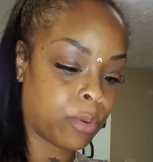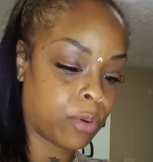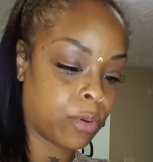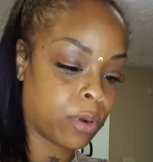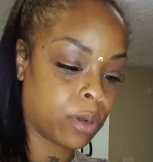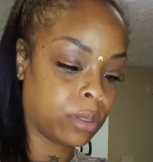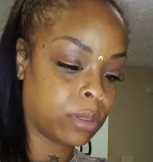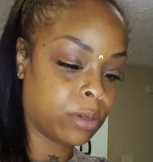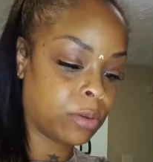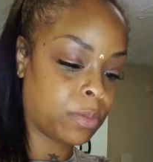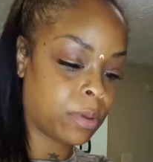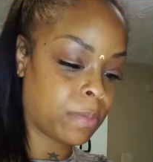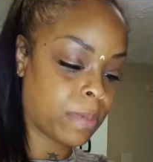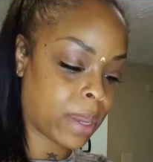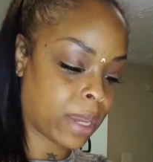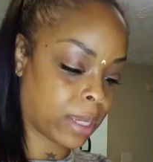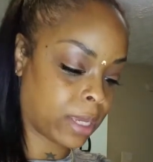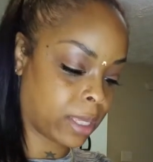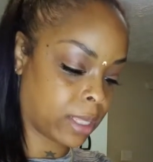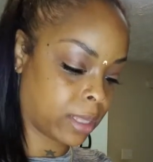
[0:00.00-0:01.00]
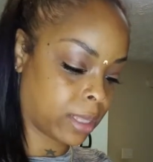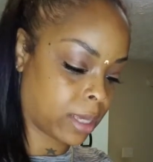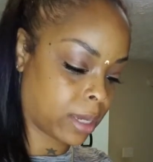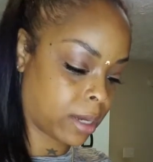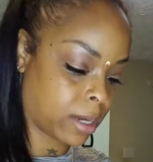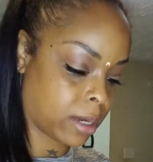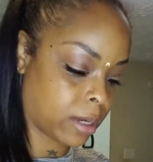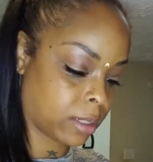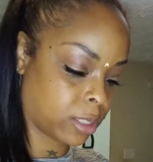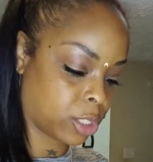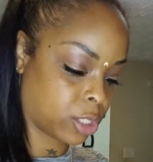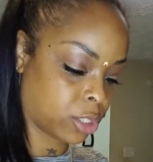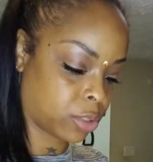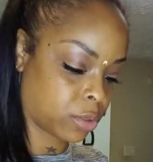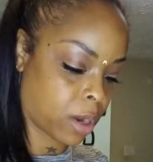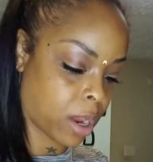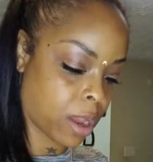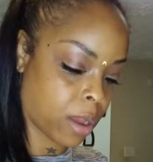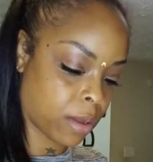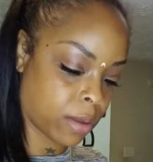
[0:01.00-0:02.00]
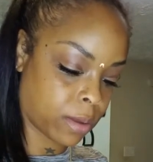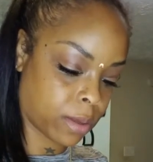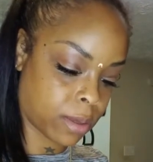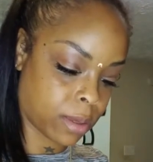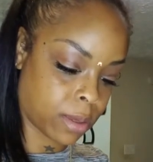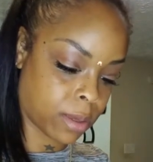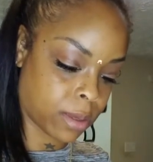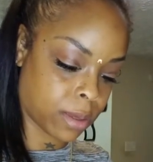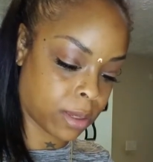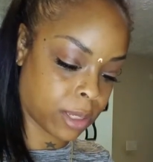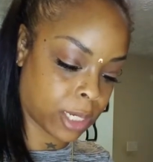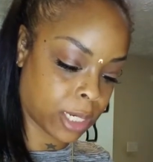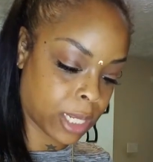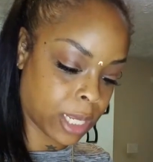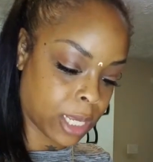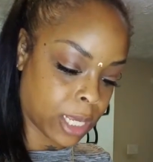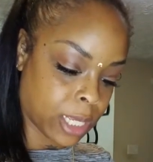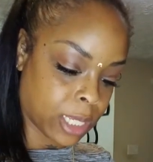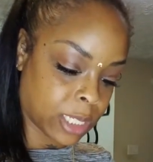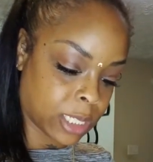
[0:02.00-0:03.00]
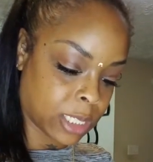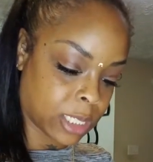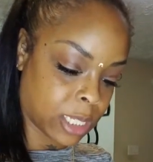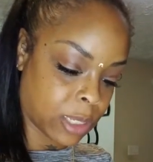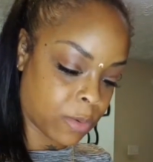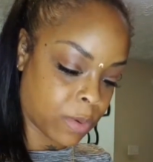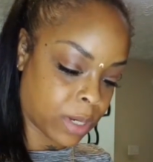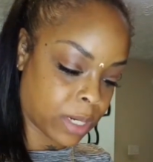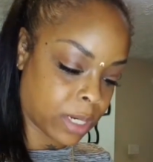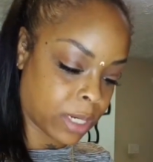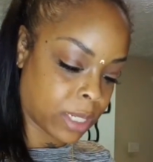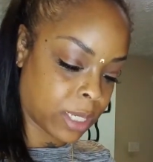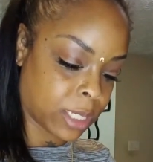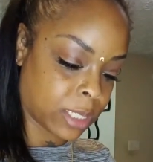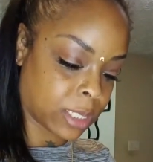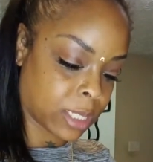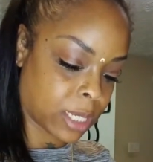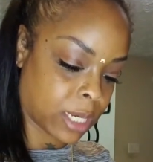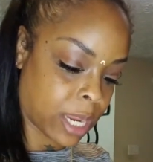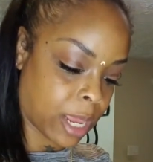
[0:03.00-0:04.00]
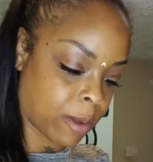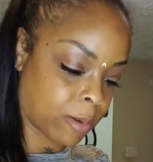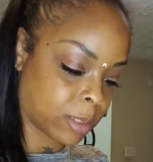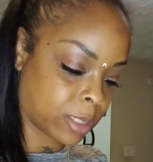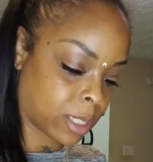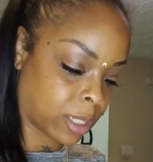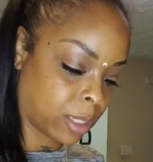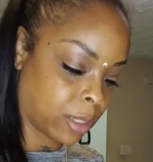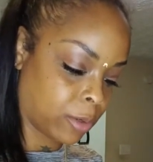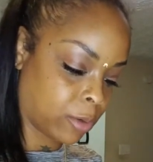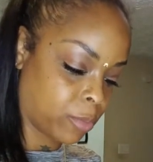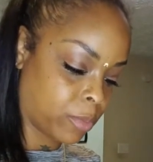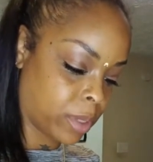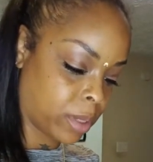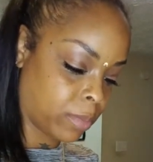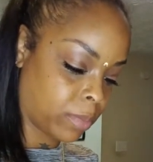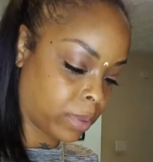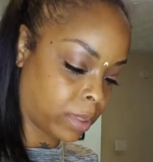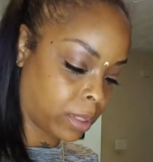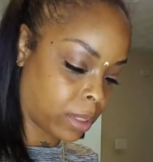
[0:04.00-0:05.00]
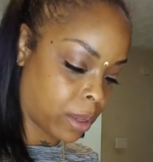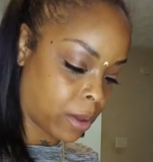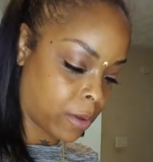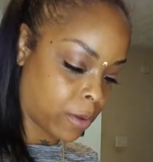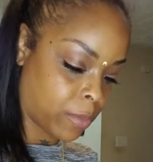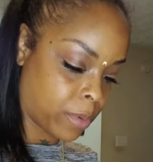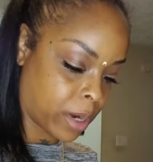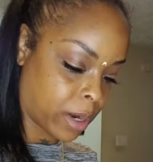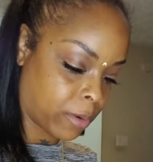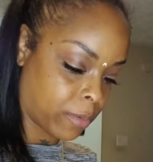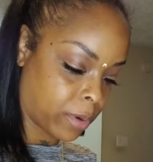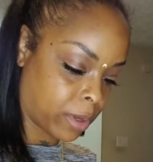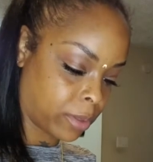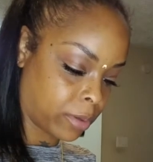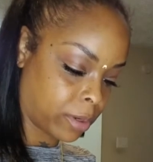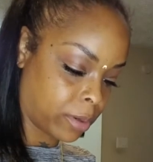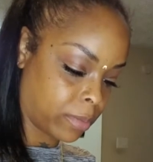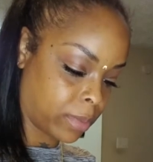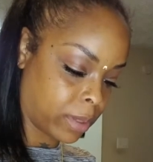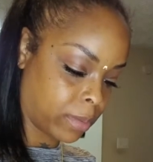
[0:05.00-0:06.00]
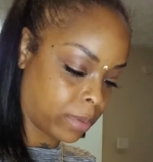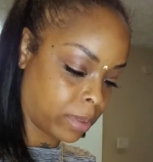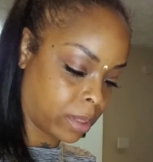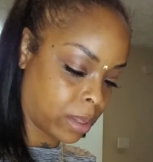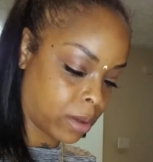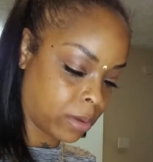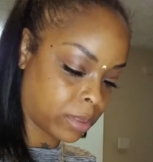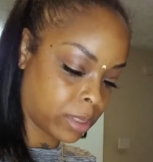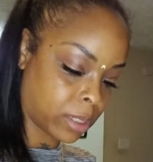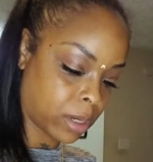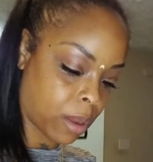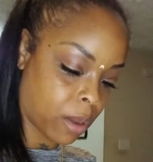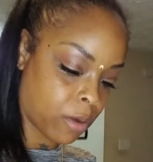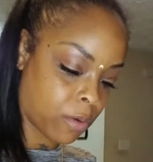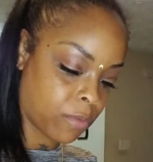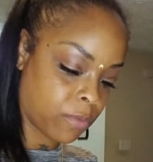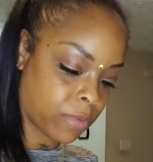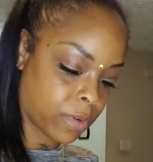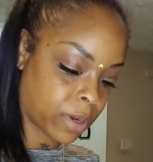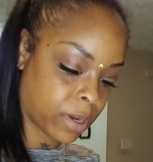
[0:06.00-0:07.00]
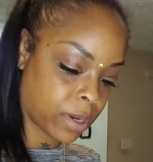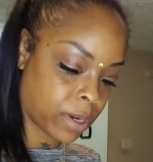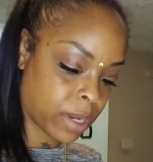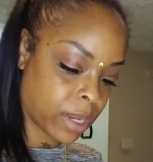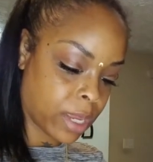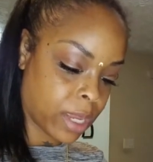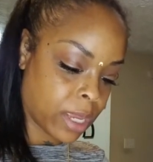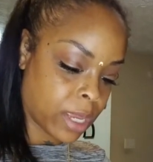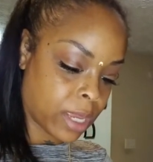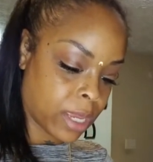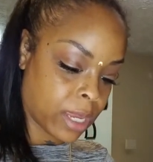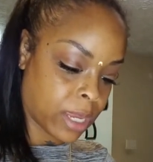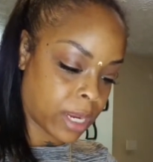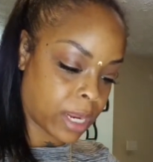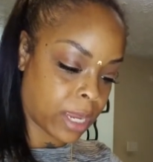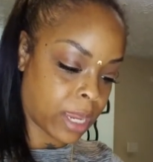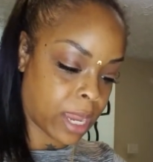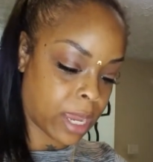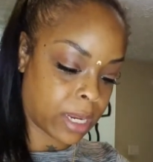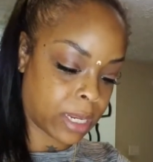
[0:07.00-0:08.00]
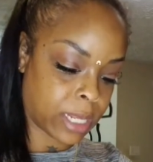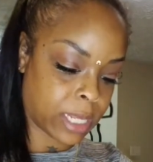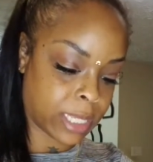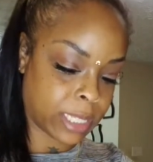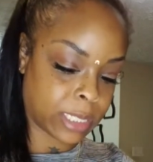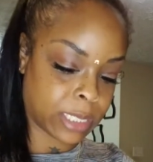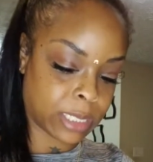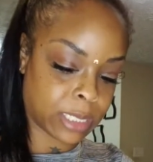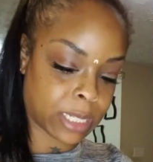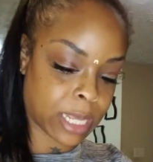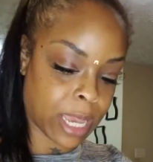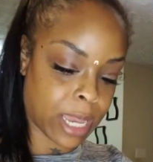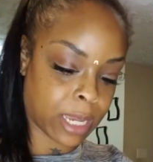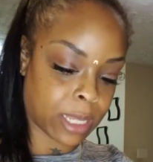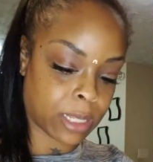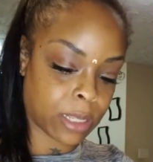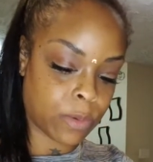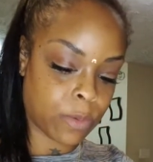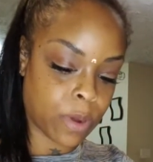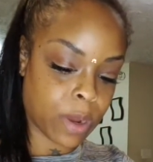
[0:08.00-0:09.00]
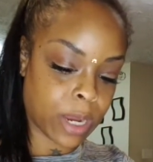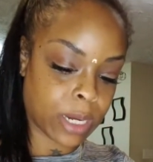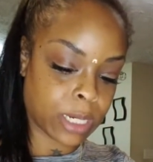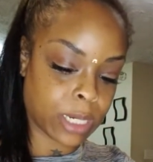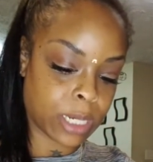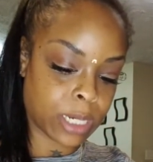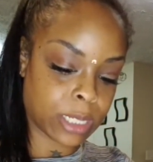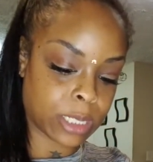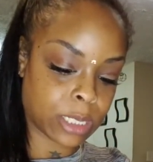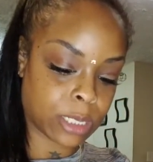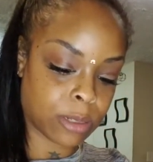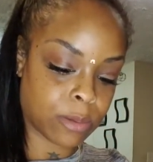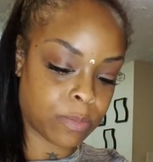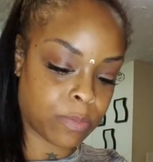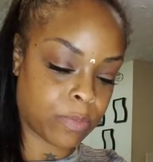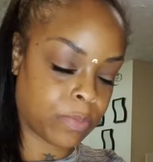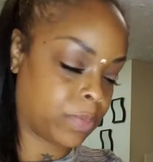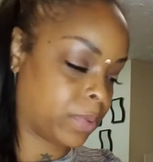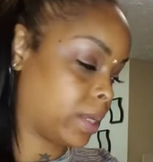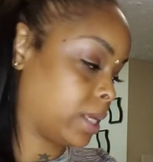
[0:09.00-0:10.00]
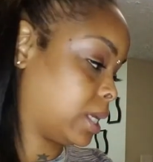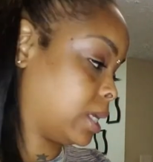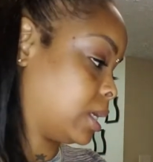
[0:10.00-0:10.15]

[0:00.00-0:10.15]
pour a little bit back in there and try again see what it is. And now it's a little bit below, but I'd rather it be below than over. And I got it exactly where I need it to be.